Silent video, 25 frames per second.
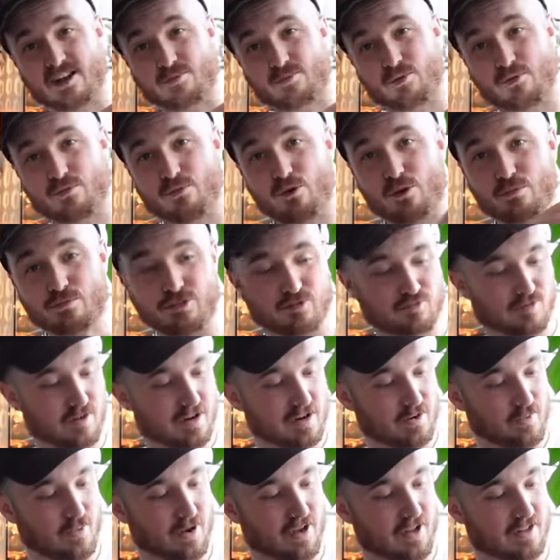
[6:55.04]
that it performs
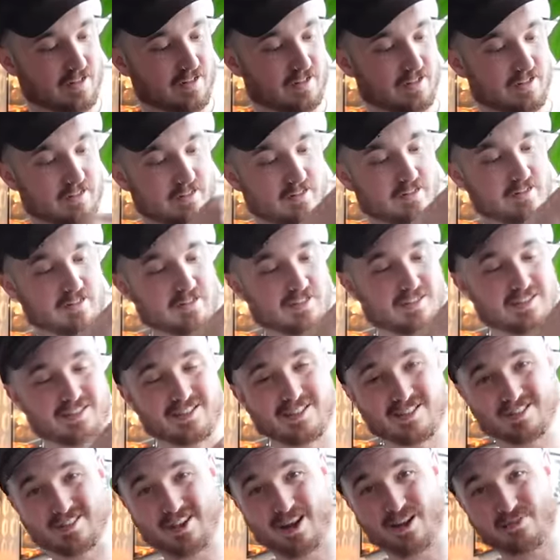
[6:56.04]
really well.
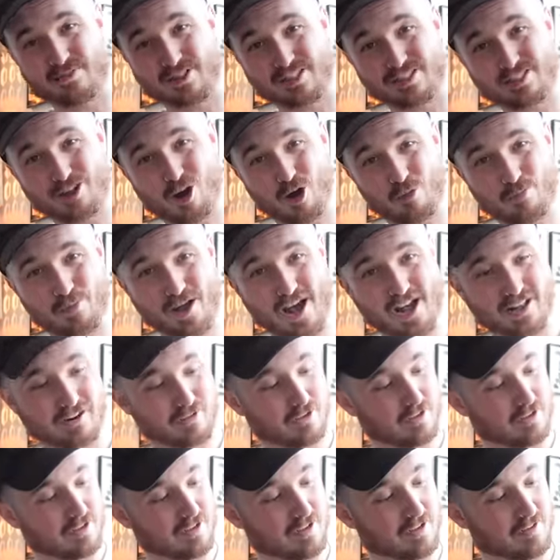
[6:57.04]
It's kind of the top
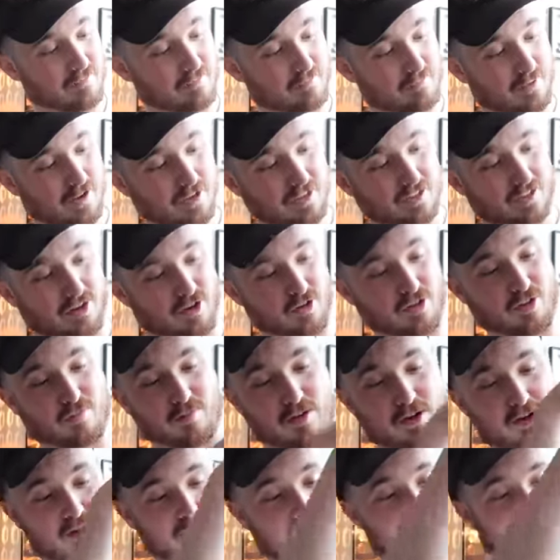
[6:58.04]
alloy bike on the
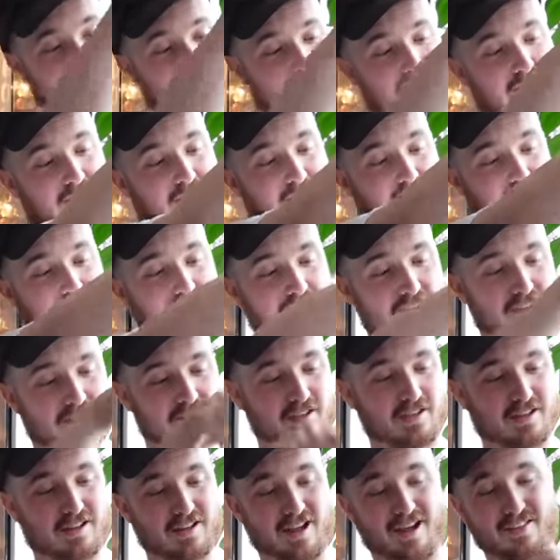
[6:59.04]
market.
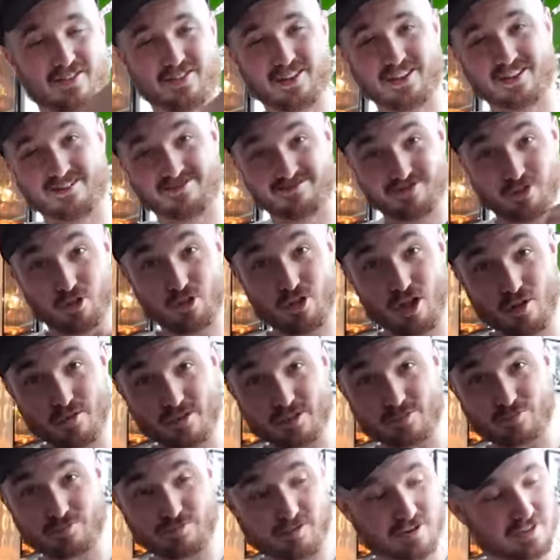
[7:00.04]
And that although
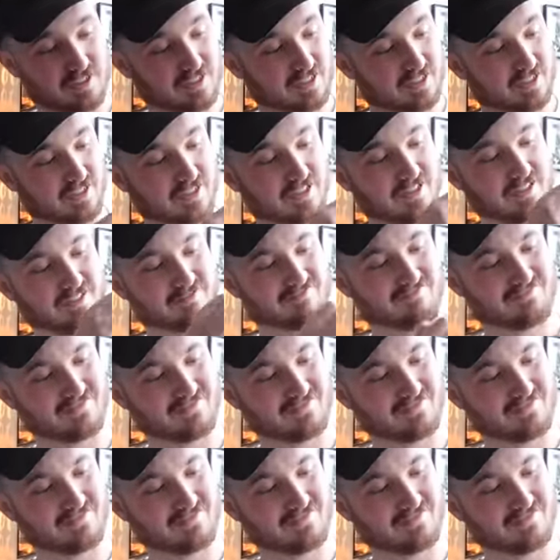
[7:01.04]
it's pricey